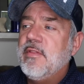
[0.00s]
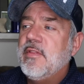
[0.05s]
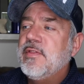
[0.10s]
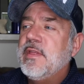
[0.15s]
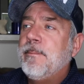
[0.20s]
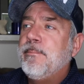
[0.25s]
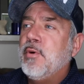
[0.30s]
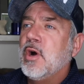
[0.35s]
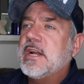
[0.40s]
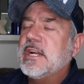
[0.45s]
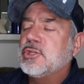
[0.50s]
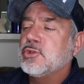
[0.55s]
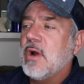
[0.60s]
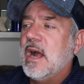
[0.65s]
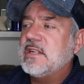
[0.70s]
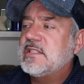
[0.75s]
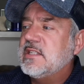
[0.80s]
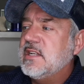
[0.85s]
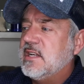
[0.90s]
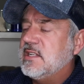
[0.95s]
The book
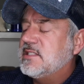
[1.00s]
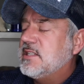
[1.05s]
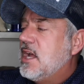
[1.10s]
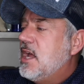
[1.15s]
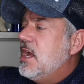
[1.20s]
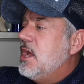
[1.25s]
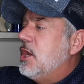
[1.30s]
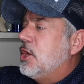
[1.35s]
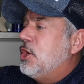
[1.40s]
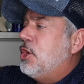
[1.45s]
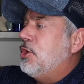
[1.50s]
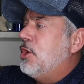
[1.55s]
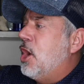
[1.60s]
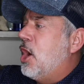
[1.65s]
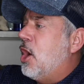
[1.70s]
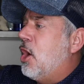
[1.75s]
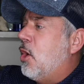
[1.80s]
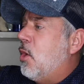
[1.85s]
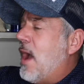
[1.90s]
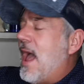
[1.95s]
addresses, you
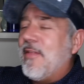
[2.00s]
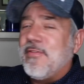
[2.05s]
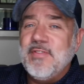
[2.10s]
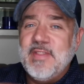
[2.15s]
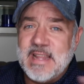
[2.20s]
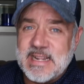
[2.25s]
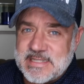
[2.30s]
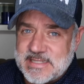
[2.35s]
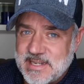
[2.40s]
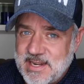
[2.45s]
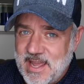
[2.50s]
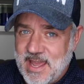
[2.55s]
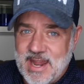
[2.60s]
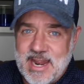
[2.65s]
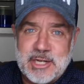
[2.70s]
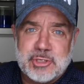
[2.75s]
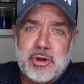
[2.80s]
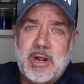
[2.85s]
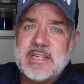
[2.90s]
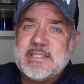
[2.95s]
know, ethnicity,
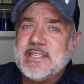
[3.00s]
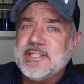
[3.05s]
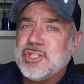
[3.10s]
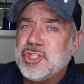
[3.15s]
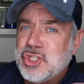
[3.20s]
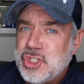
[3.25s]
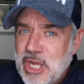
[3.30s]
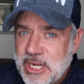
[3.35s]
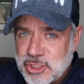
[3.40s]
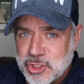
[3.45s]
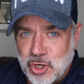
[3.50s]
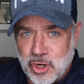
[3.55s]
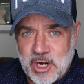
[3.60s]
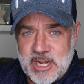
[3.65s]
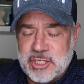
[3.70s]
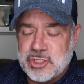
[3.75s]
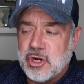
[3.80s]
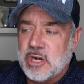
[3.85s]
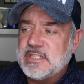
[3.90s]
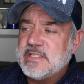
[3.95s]
and it addresses gender,
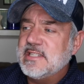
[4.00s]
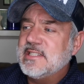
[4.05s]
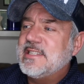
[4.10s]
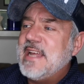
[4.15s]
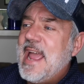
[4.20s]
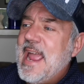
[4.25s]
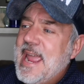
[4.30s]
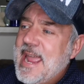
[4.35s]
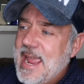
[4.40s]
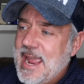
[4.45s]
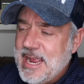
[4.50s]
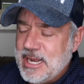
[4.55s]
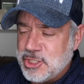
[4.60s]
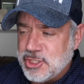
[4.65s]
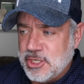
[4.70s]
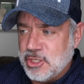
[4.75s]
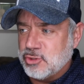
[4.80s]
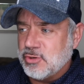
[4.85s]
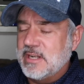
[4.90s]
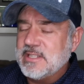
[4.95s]
and it addresses
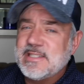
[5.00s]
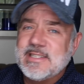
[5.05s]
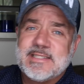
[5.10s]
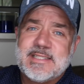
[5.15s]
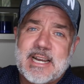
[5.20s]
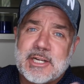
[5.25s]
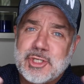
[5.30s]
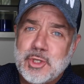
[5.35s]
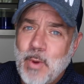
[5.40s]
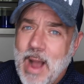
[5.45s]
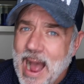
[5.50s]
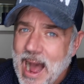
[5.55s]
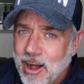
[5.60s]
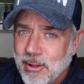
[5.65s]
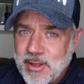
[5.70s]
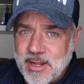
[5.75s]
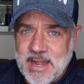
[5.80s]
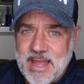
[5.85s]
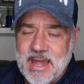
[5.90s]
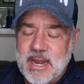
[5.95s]
age, and it addresses
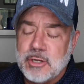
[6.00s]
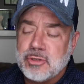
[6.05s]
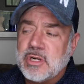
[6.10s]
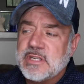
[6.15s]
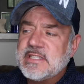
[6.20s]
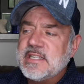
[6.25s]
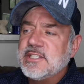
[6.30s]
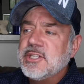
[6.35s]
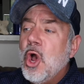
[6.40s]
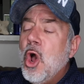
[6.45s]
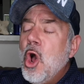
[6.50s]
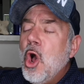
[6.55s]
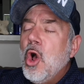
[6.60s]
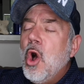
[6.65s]
sexuality, and it addresses